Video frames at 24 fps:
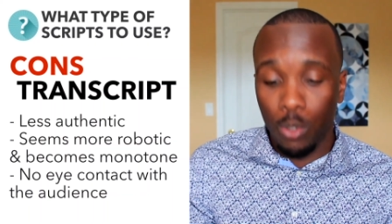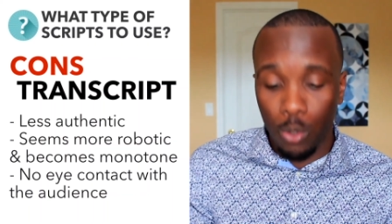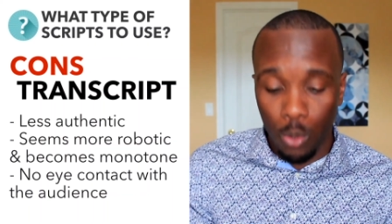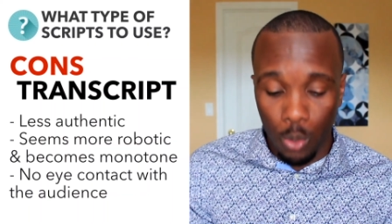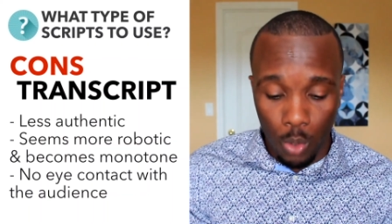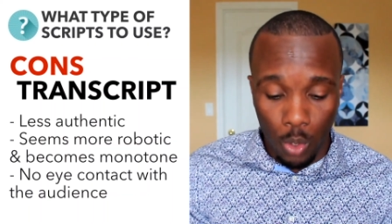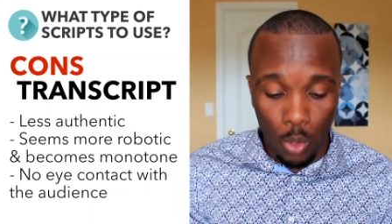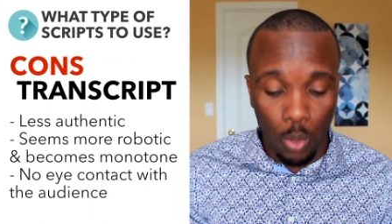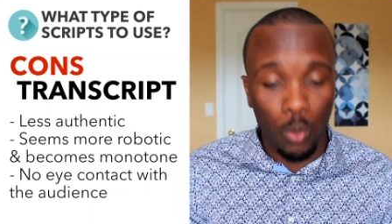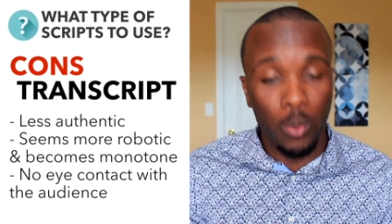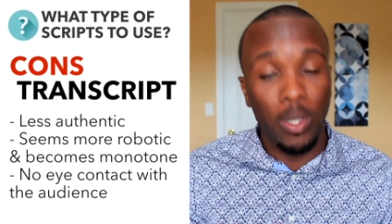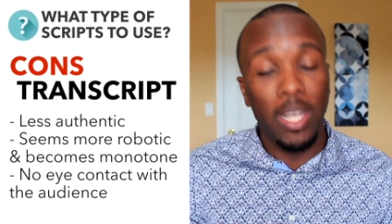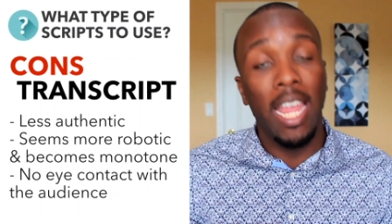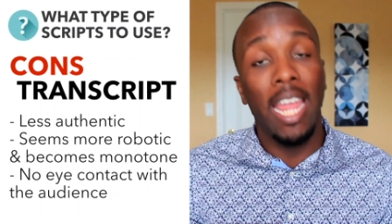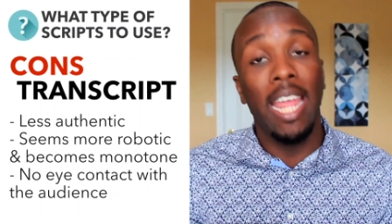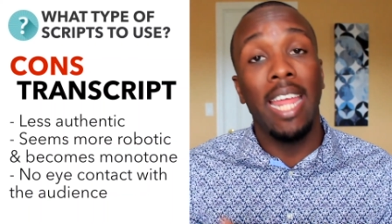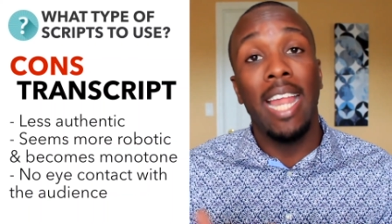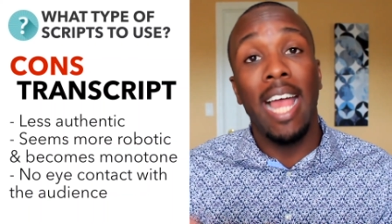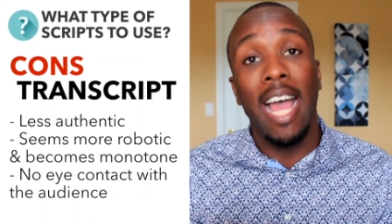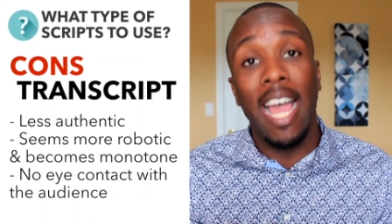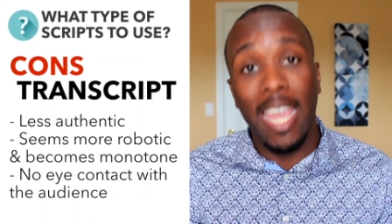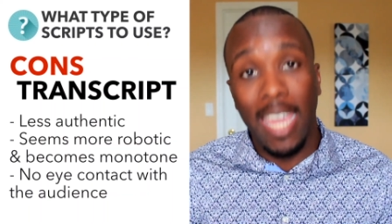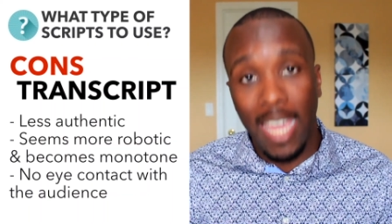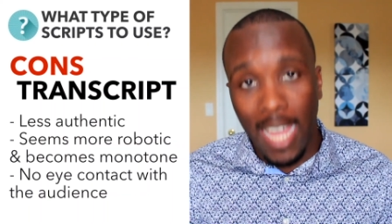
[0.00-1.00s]
to
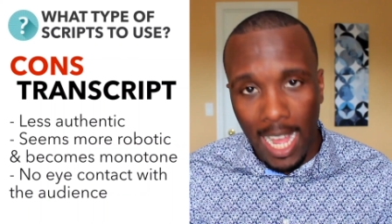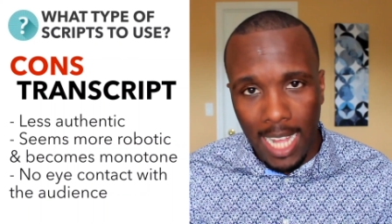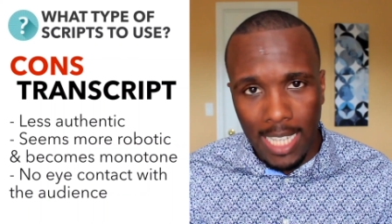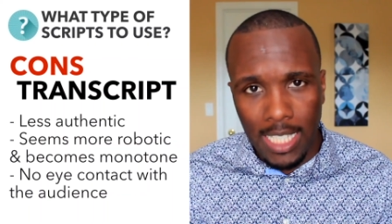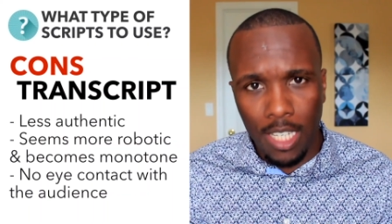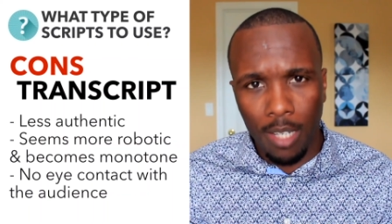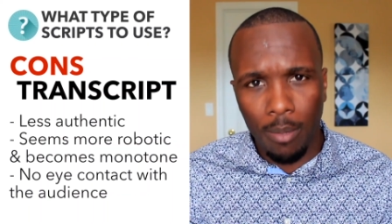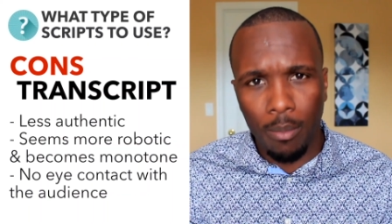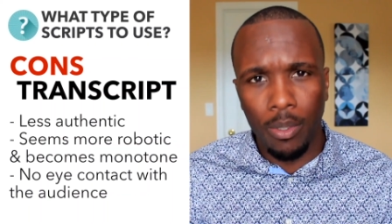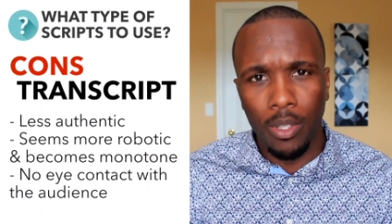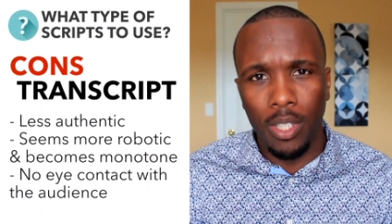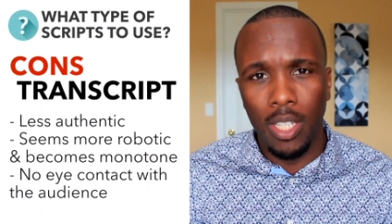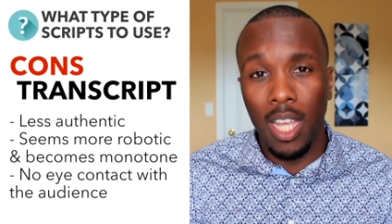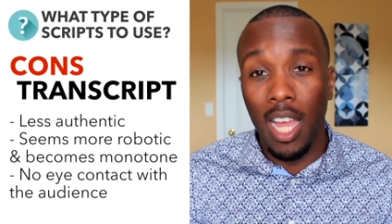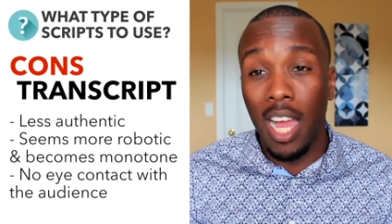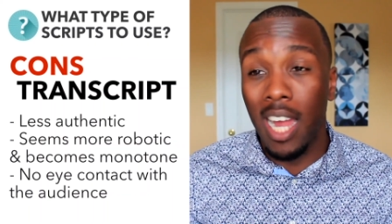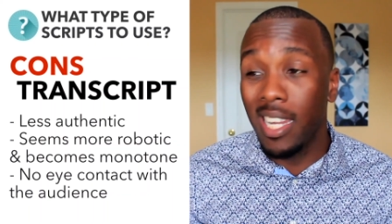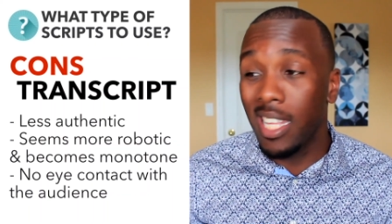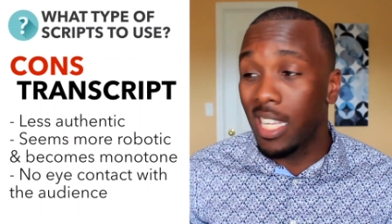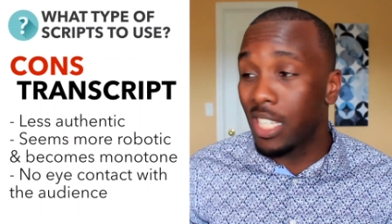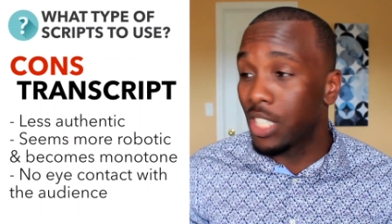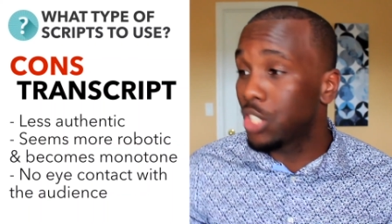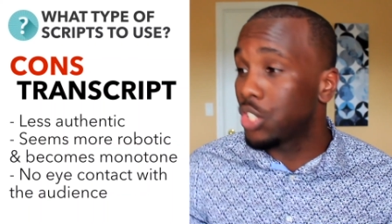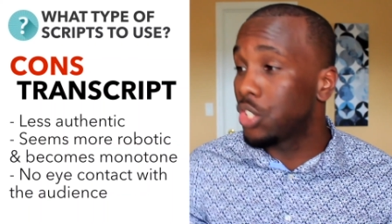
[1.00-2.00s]
create eye contact with the
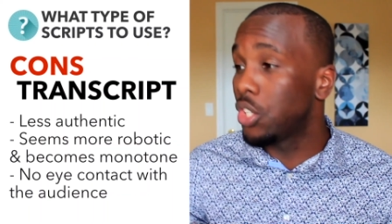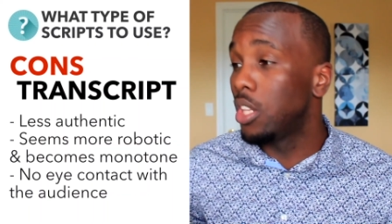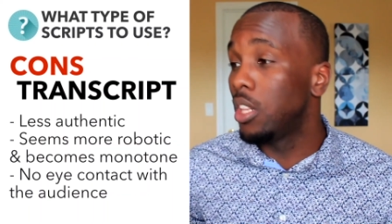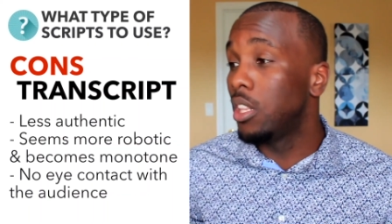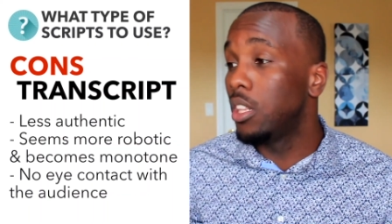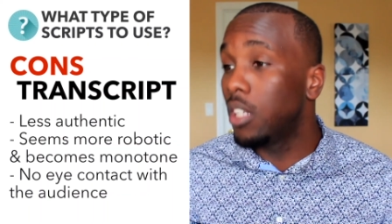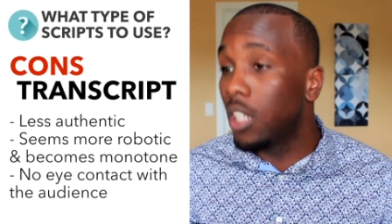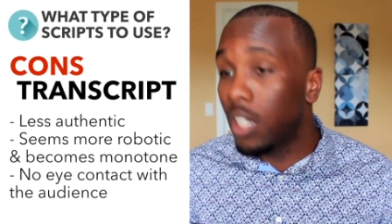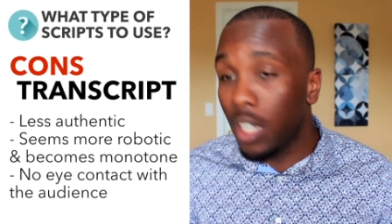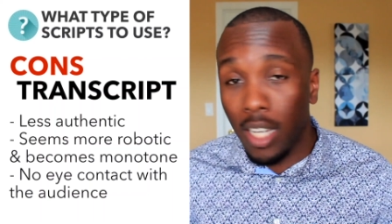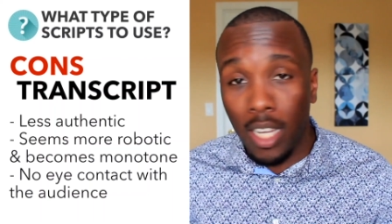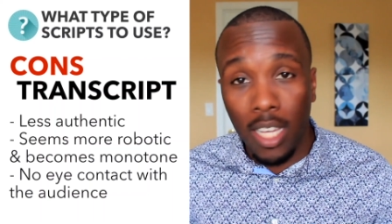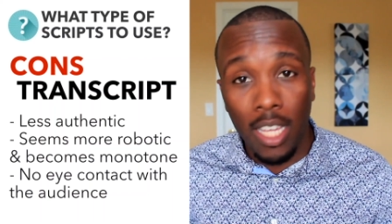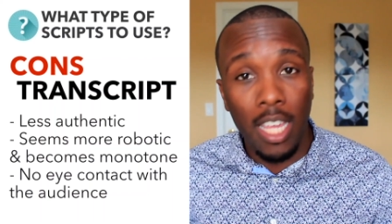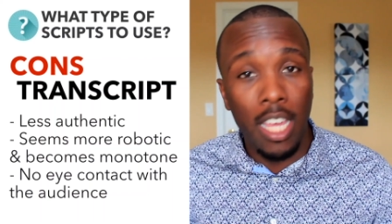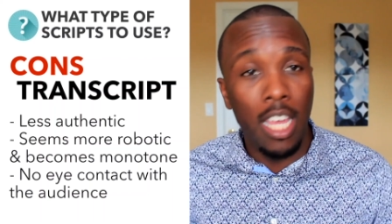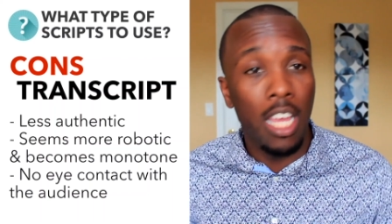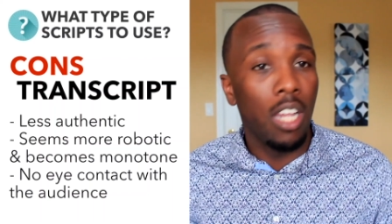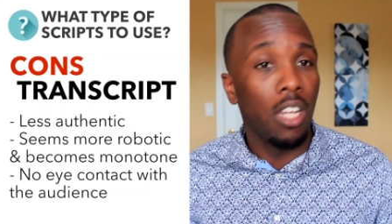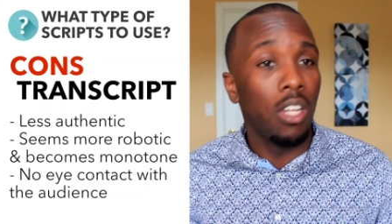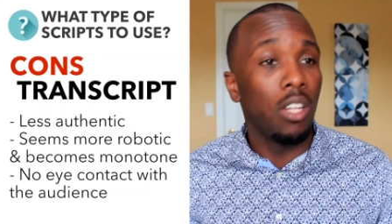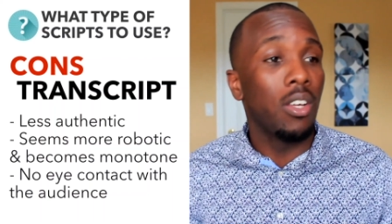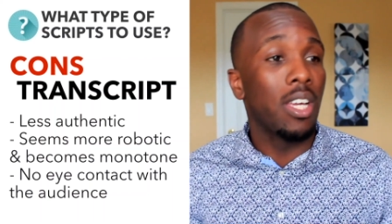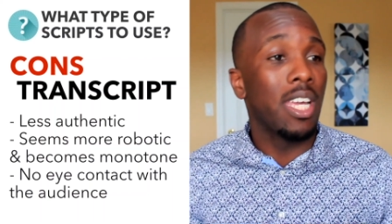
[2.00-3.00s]
audience,
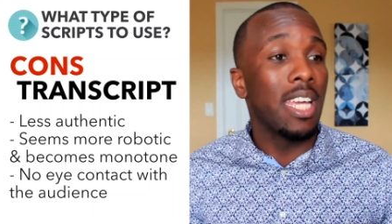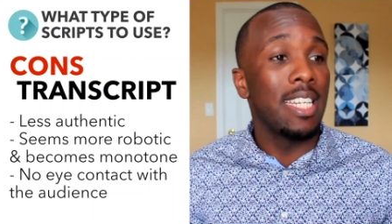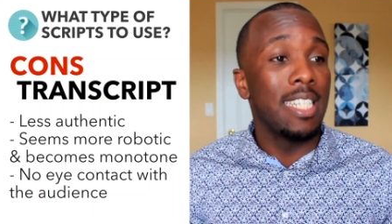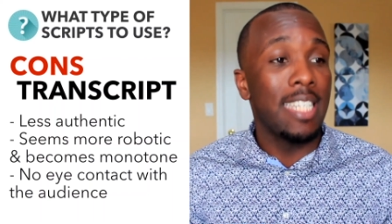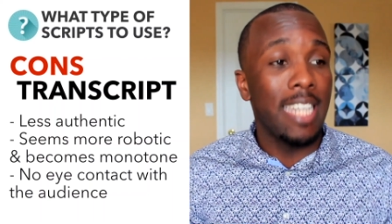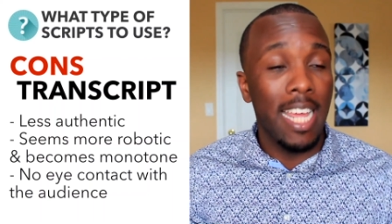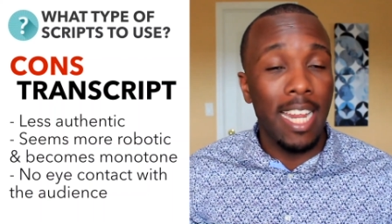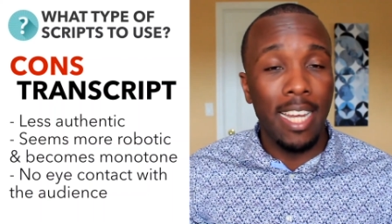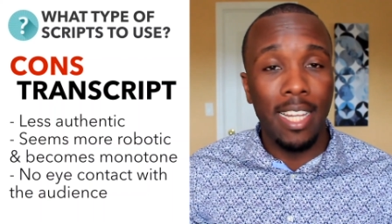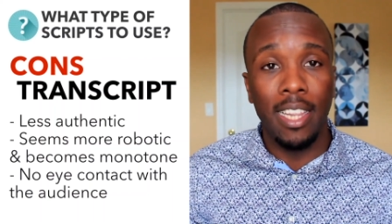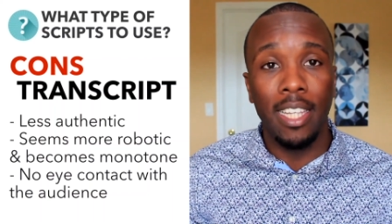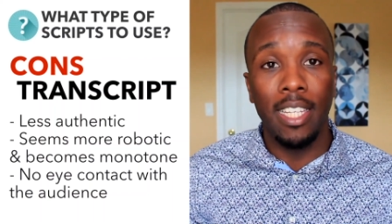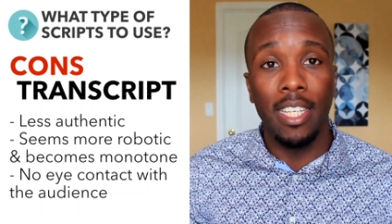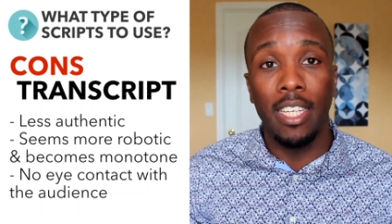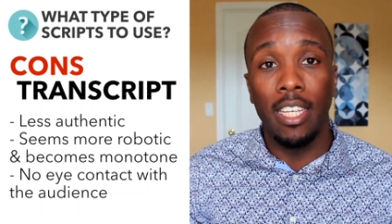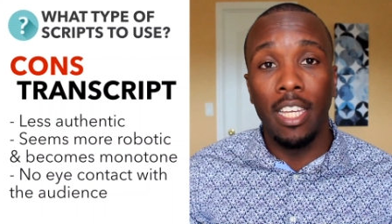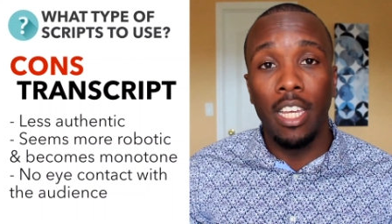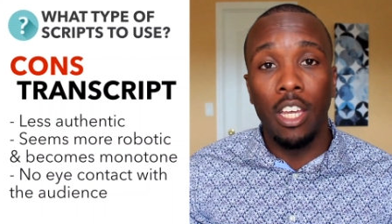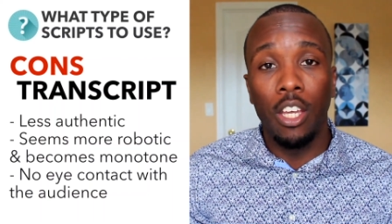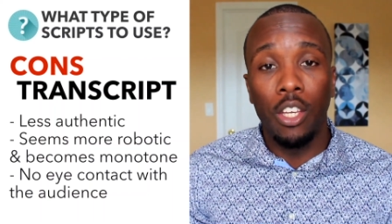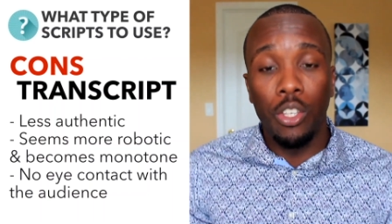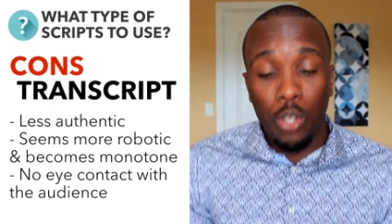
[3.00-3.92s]
look intently,